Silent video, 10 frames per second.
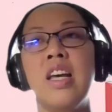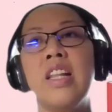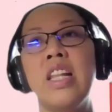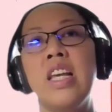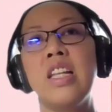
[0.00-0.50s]

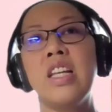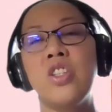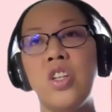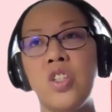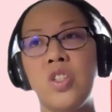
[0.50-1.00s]
And then in
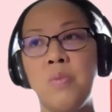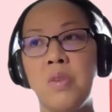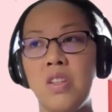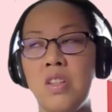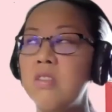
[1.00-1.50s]
6
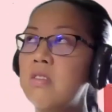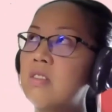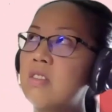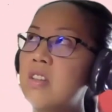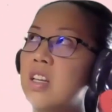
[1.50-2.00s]
months,
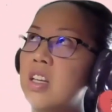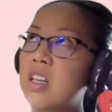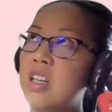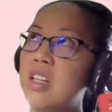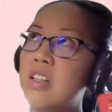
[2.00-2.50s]

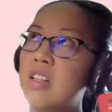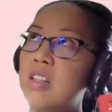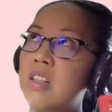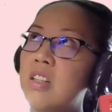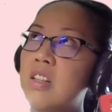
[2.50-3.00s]

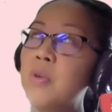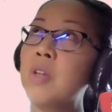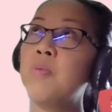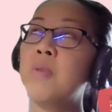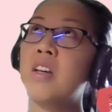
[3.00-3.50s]

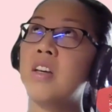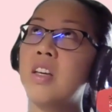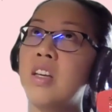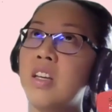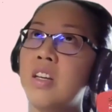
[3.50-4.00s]
when
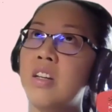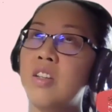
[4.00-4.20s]
my